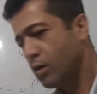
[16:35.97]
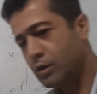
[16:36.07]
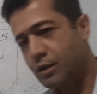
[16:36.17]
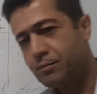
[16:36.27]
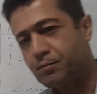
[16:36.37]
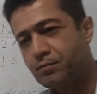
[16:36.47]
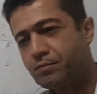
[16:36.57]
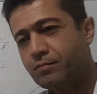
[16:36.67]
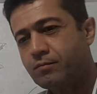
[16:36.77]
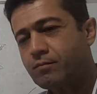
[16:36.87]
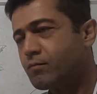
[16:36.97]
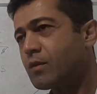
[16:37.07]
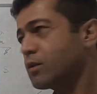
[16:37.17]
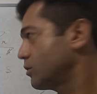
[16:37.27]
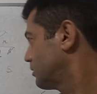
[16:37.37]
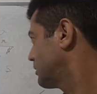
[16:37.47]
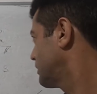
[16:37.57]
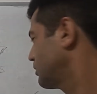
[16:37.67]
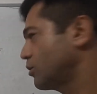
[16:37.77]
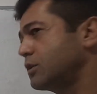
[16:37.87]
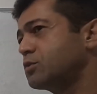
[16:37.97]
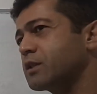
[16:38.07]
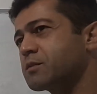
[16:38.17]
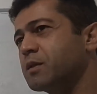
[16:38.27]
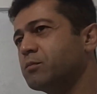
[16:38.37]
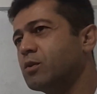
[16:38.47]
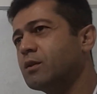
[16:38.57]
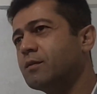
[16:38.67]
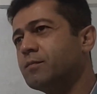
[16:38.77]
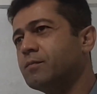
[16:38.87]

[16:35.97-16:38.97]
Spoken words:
Okay. No need to explain more.